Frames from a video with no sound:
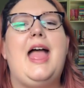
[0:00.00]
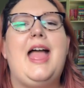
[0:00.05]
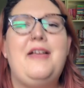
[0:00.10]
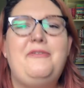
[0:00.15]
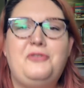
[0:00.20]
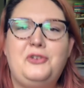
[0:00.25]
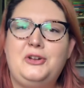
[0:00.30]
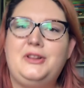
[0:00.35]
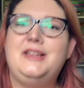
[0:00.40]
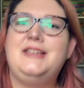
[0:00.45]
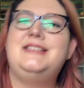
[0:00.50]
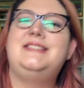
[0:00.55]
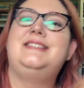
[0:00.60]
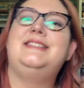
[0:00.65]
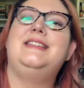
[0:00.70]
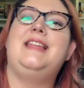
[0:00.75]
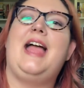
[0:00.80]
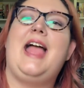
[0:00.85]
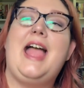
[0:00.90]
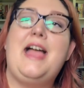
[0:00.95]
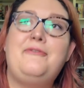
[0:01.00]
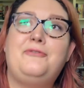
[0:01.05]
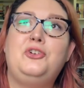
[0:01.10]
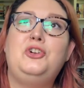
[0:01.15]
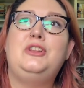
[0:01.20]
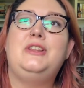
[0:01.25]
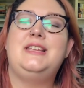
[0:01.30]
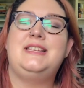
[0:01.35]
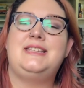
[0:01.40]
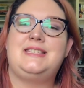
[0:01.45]
effortless,
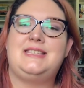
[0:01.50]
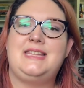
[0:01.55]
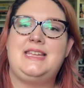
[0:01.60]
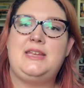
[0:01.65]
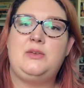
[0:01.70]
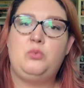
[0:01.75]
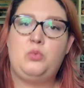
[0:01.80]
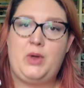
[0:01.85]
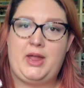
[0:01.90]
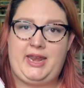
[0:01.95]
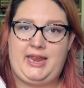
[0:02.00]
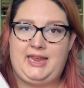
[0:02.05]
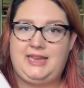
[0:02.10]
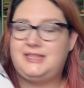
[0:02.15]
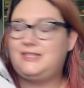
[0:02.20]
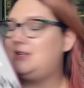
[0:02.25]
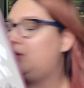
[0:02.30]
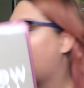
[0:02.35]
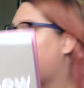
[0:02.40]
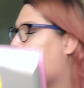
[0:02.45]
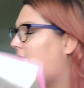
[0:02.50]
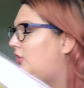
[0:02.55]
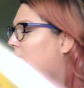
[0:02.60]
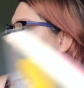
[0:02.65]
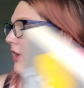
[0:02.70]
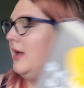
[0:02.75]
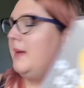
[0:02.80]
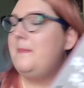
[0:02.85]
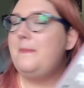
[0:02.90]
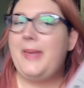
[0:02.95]
effortlessly witty. So if you're
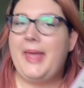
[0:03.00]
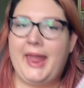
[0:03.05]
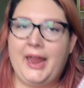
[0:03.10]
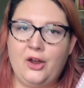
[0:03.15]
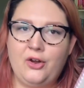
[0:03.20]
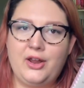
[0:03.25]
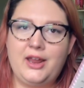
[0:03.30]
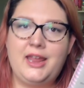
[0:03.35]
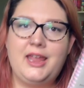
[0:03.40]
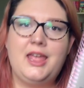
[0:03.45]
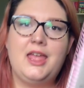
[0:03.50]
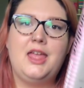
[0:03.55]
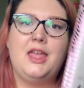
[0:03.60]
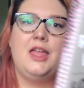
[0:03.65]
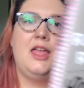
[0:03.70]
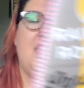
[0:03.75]
comparing